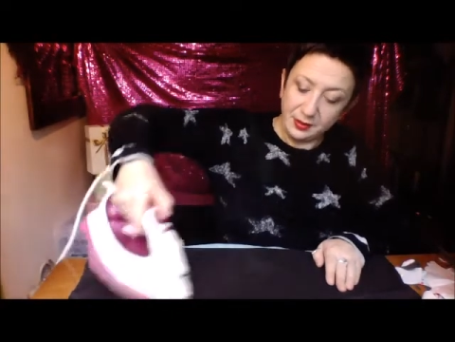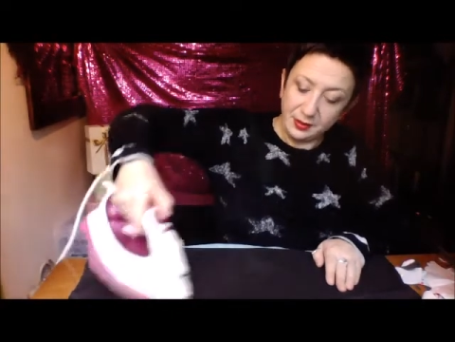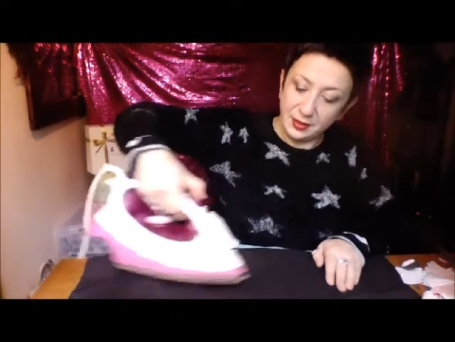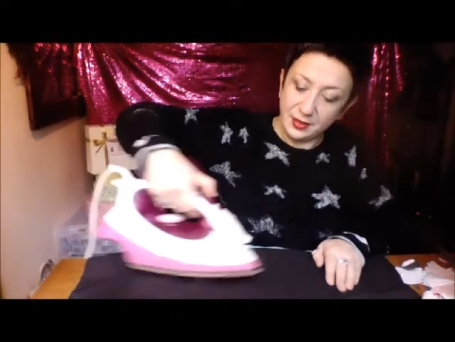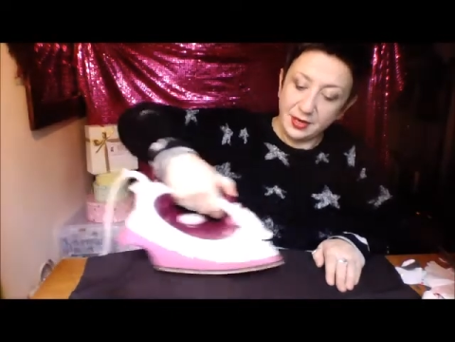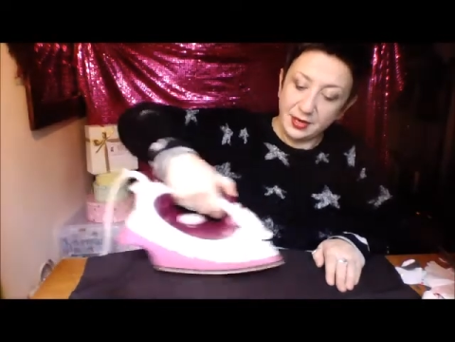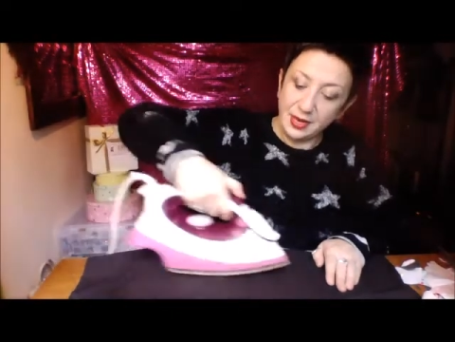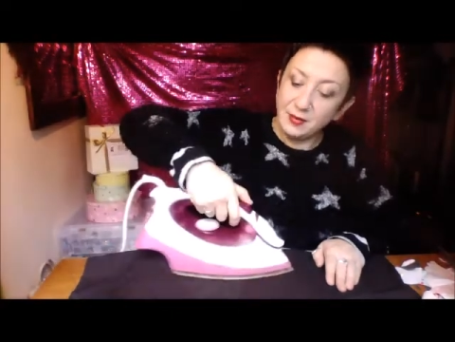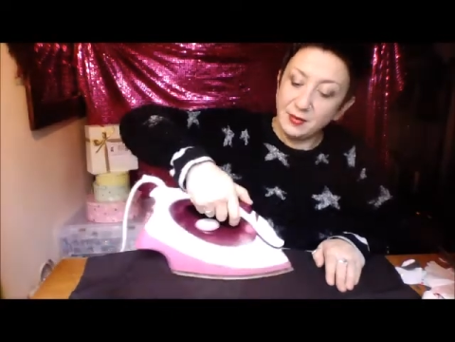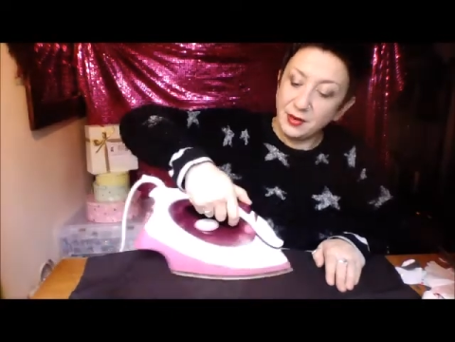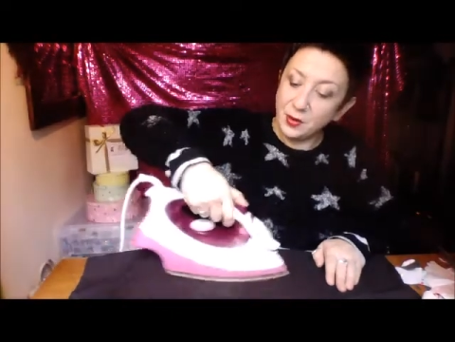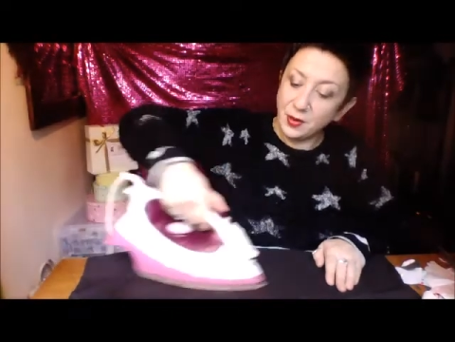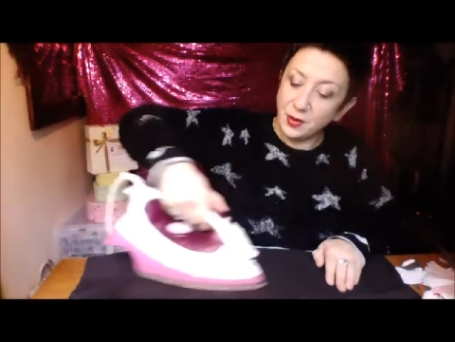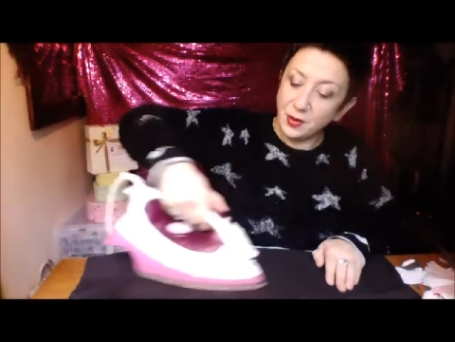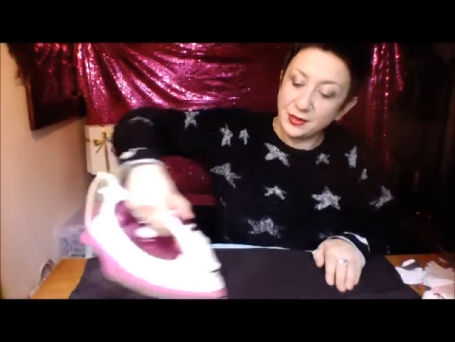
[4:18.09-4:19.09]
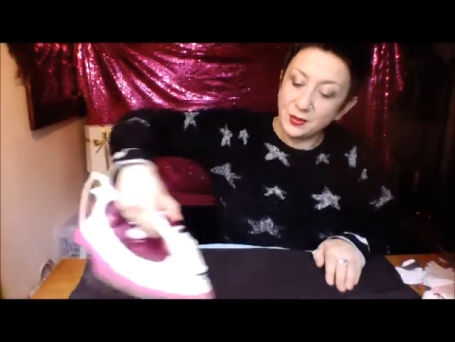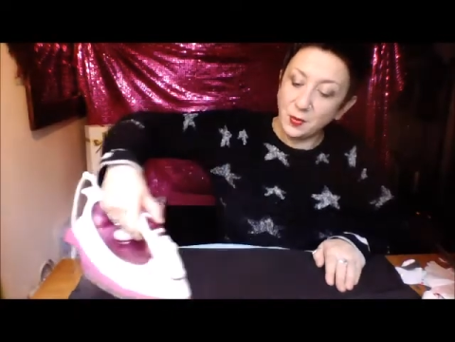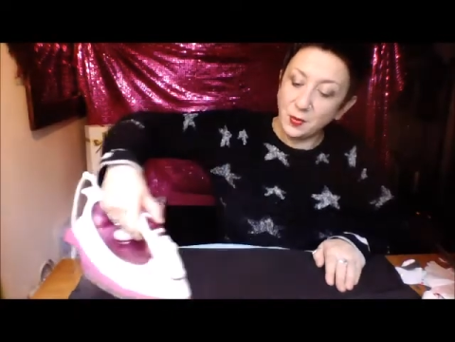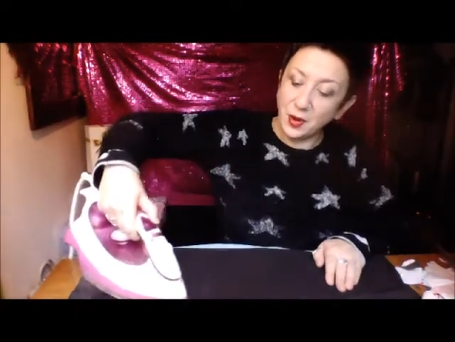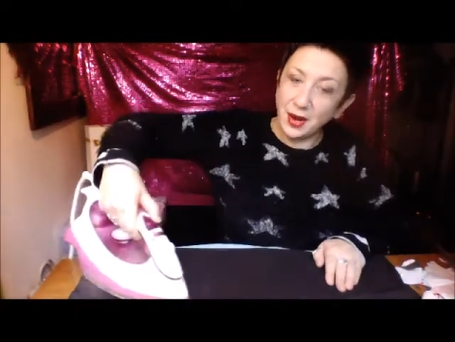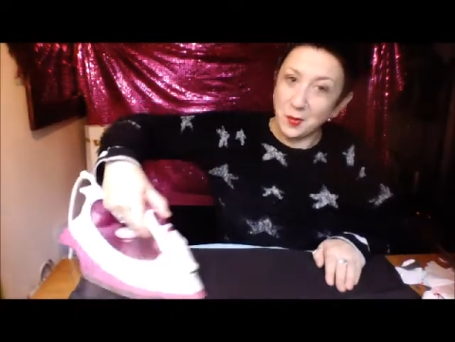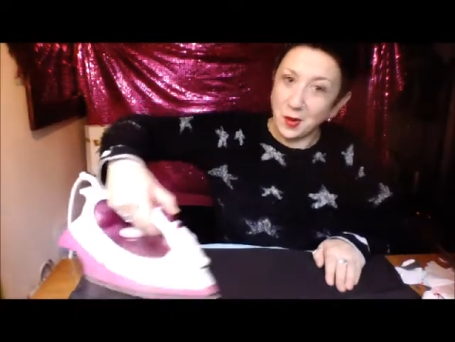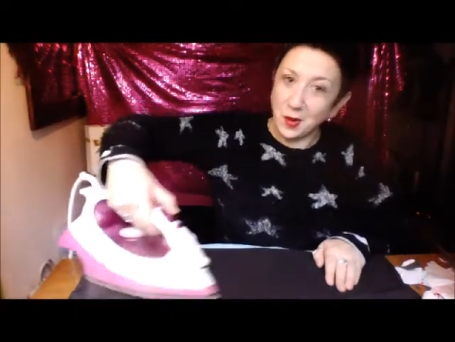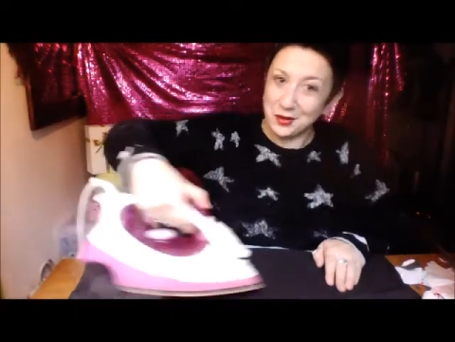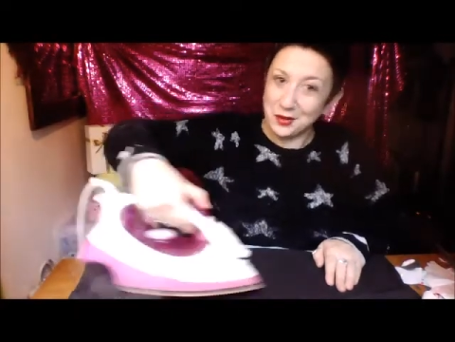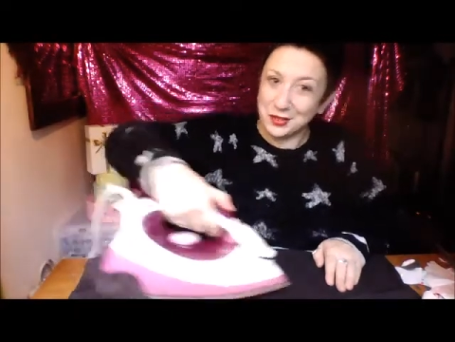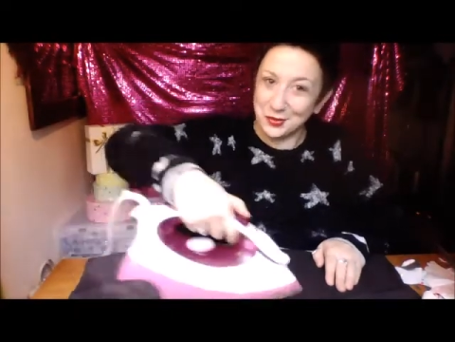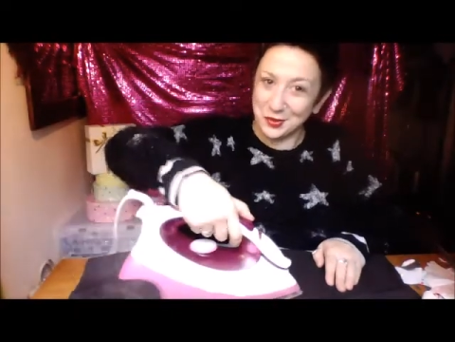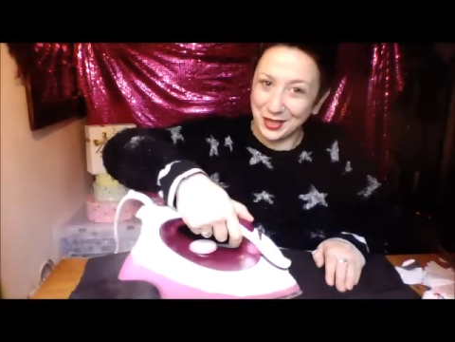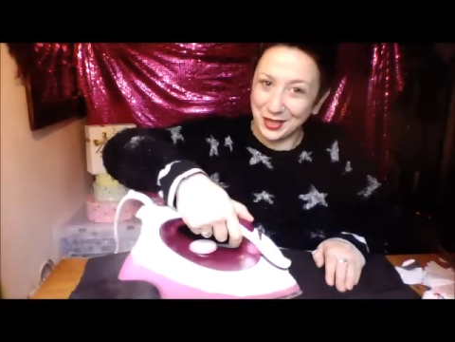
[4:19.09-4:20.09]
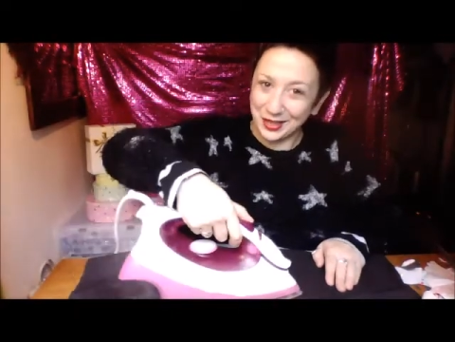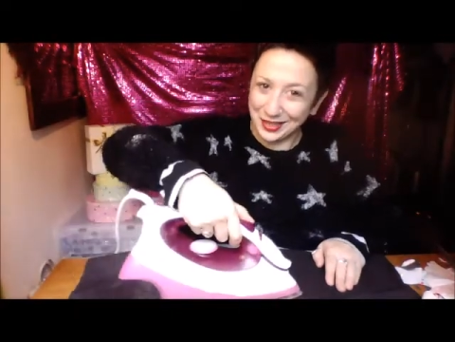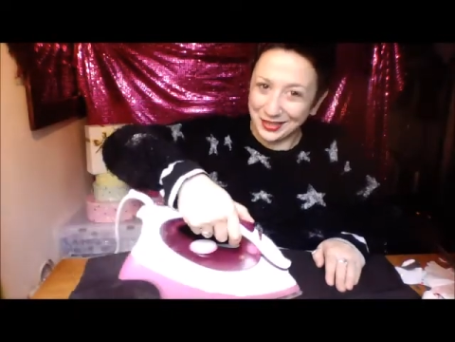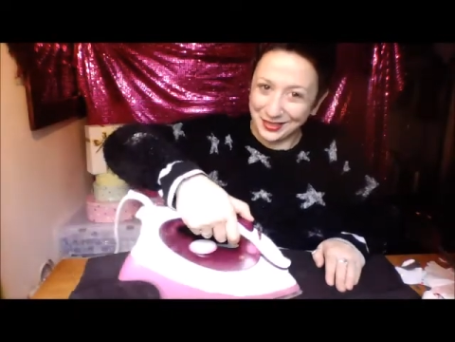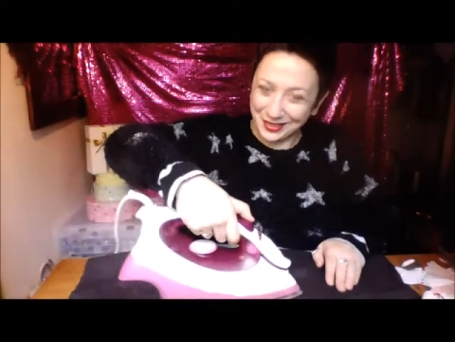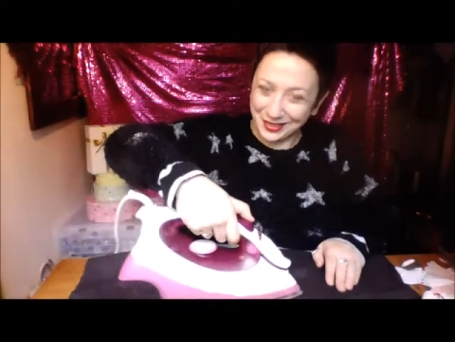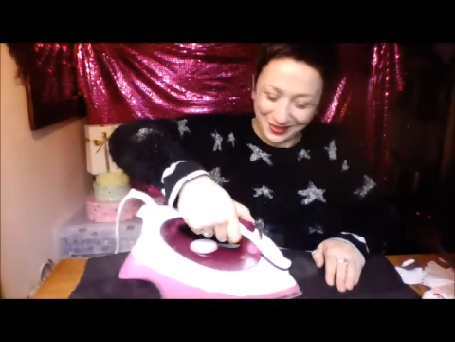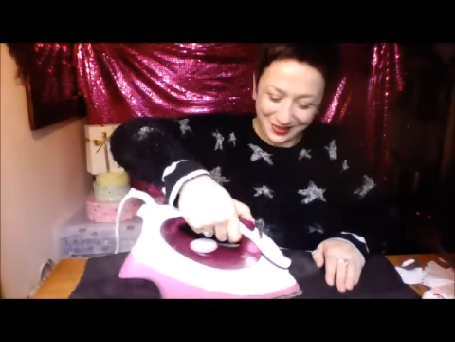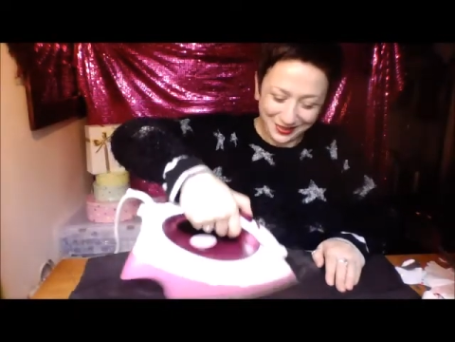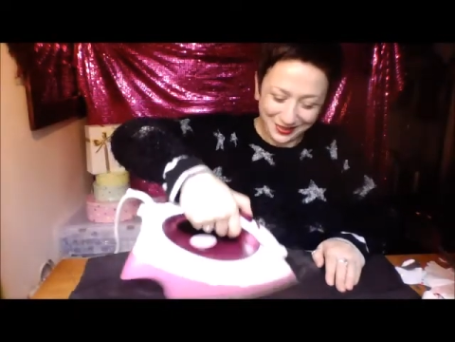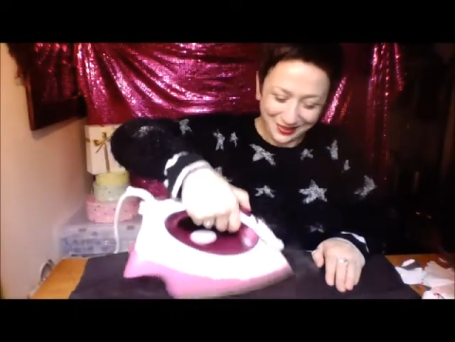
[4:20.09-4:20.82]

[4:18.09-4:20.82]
So you keep little ones away while you're doing this.